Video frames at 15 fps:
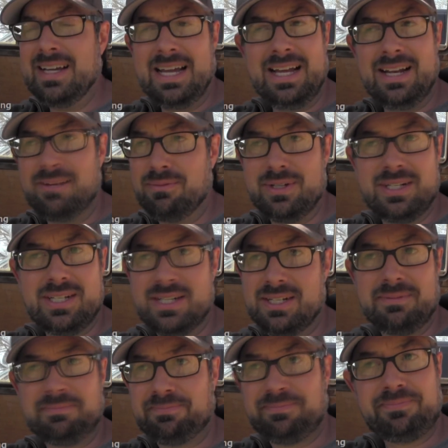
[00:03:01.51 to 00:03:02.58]
and
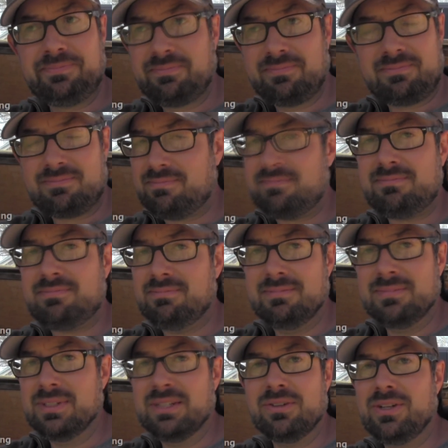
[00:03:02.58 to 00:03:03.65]
was
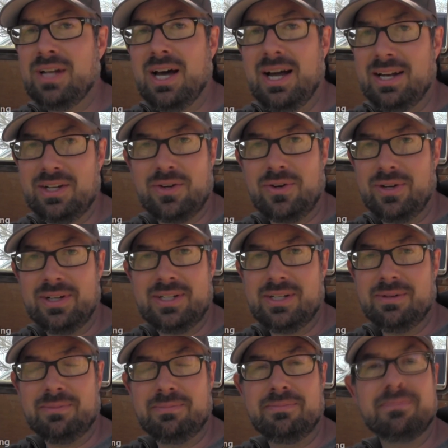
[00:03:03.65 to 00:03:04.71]
not going
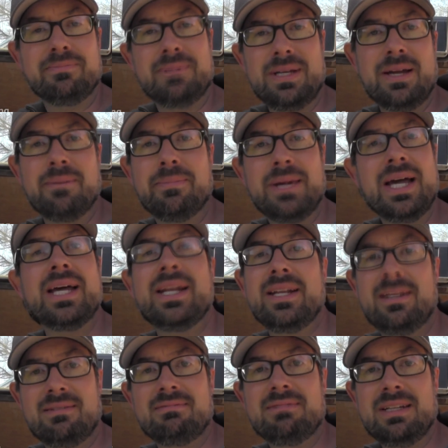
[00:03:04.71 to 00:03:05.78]
to be a bed
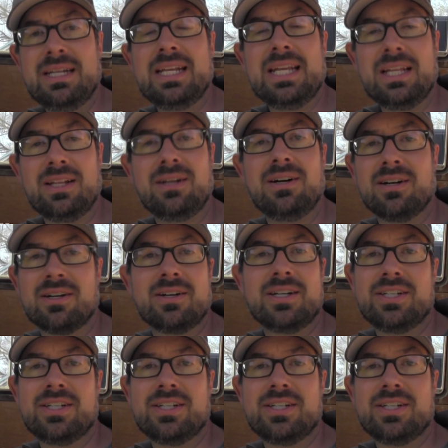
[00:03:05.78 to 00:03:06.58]
any longer.